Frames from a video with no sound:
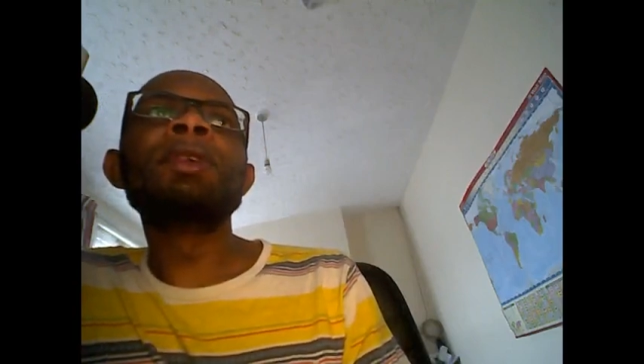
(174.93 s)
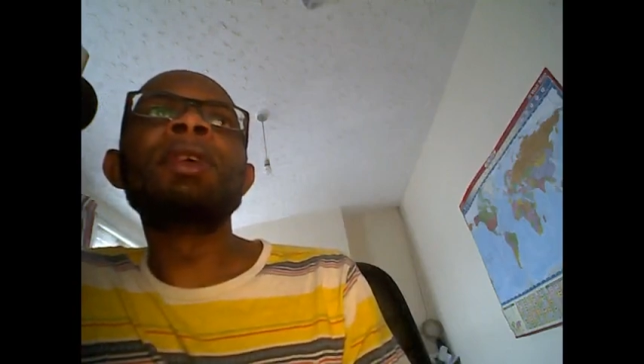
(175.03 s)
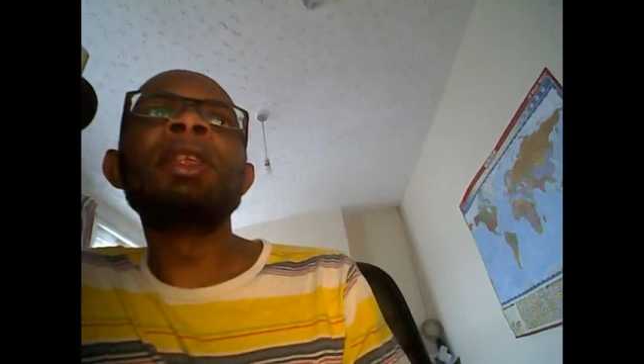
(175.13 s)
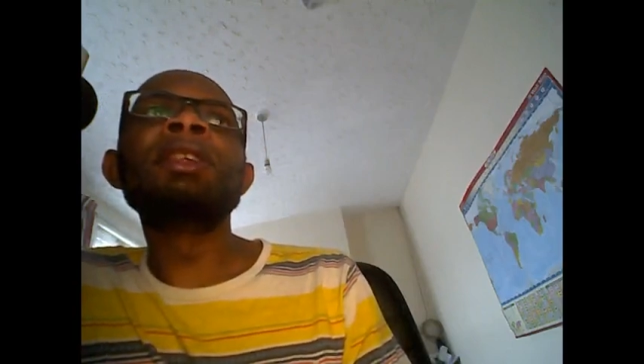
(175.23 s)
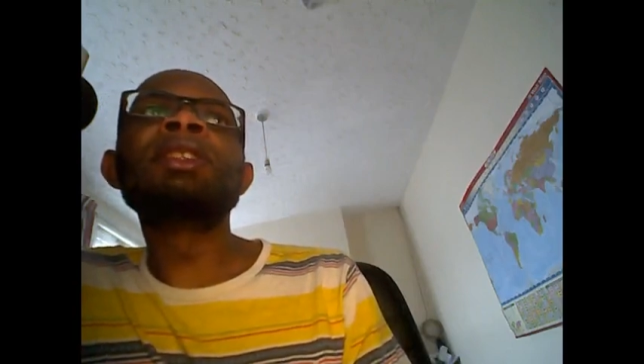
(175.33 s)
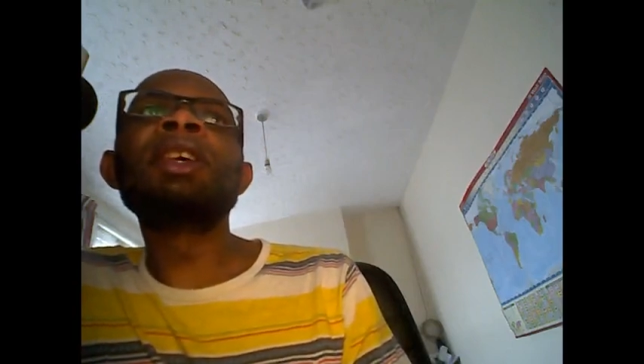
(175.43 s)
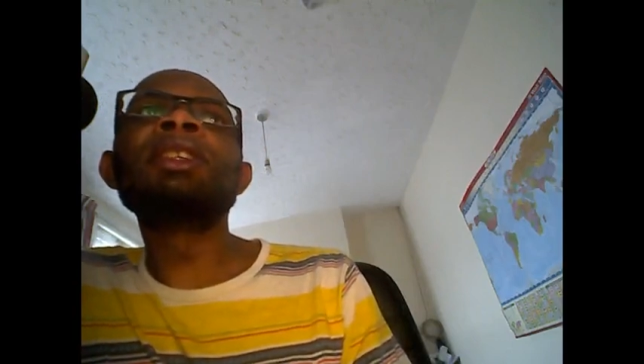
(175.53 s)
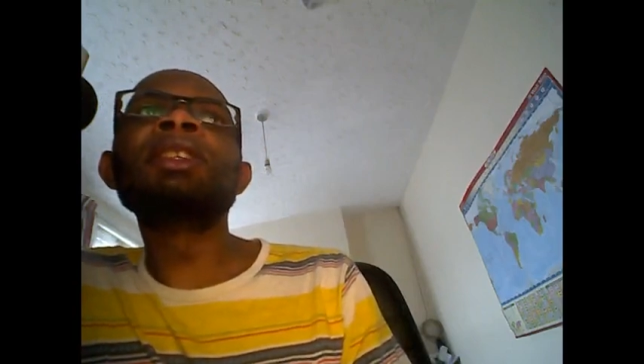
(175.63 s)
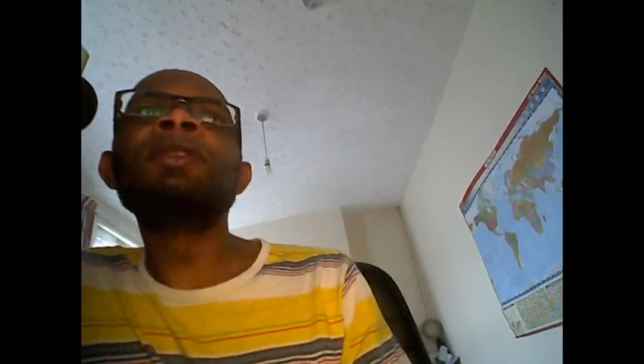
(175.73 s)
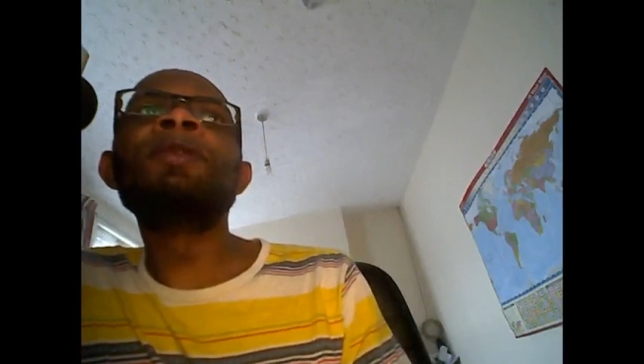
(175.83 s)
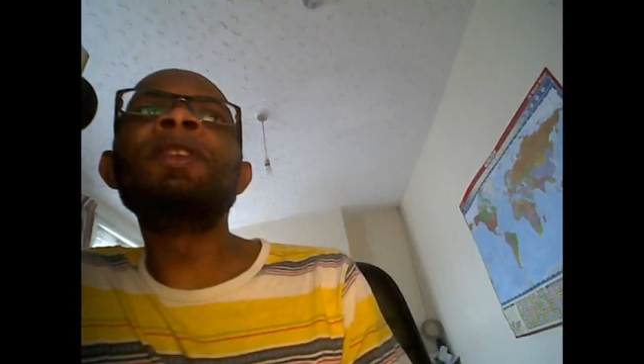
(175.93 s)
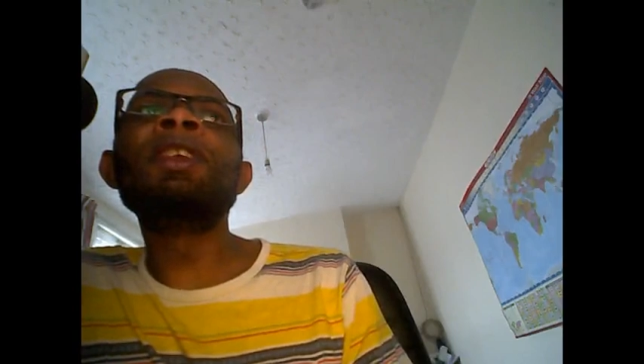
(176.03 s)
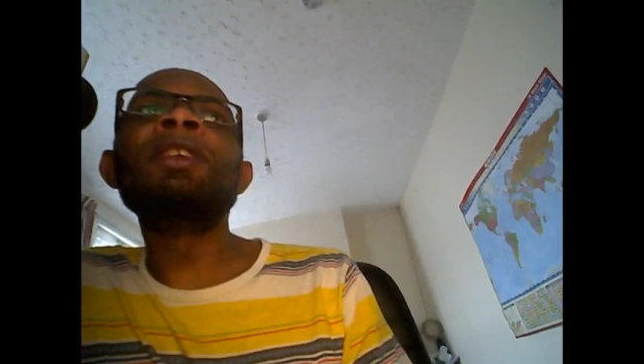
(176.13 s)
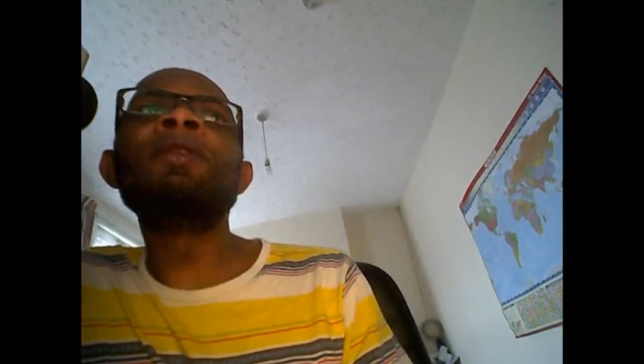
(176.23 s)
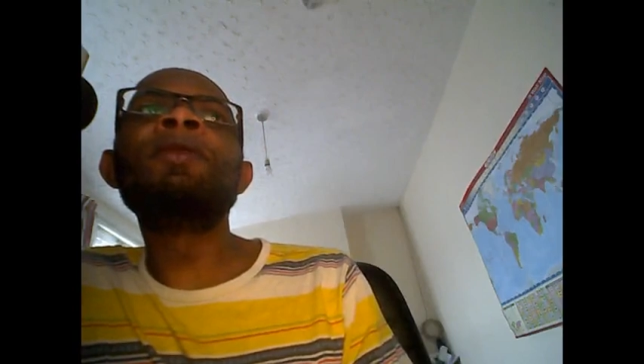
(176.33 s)
And it says in
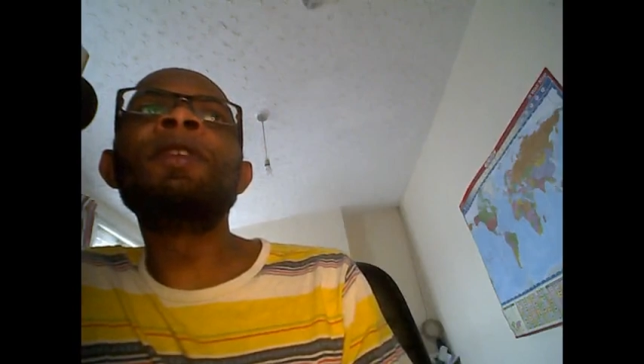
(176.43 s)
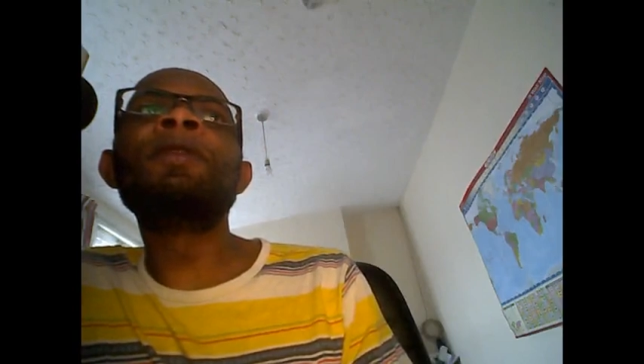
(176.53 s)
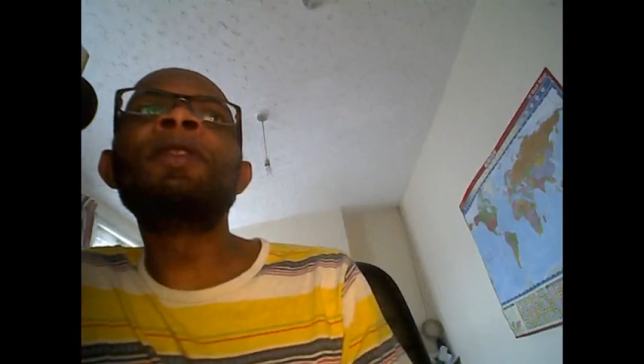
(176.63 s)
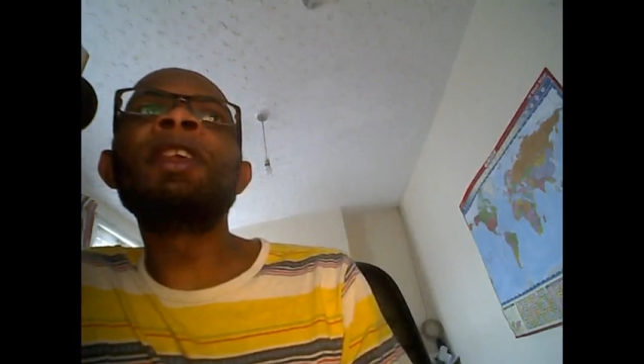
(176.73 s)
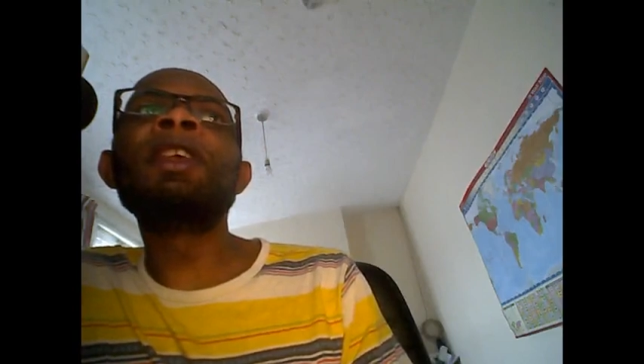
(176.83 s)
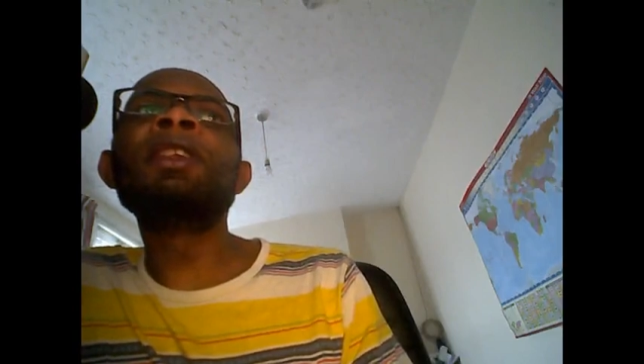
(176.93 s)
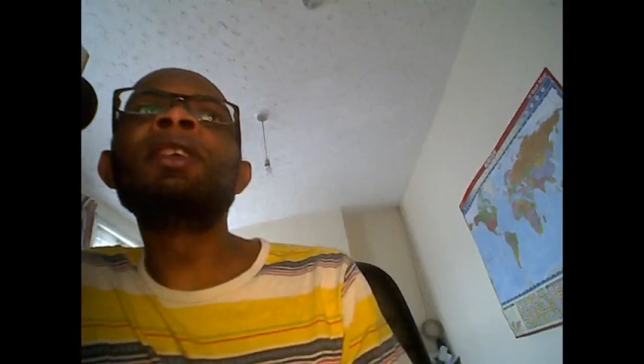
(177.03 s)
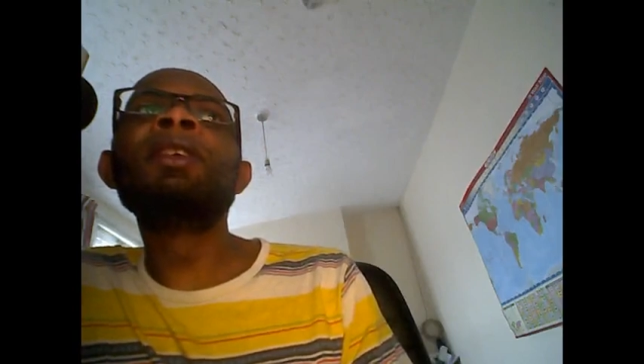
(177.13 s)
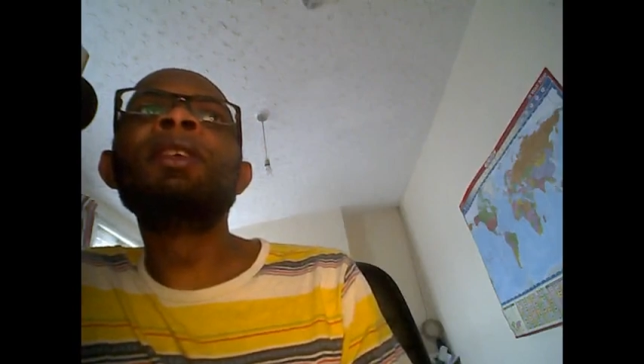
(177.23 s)
V15,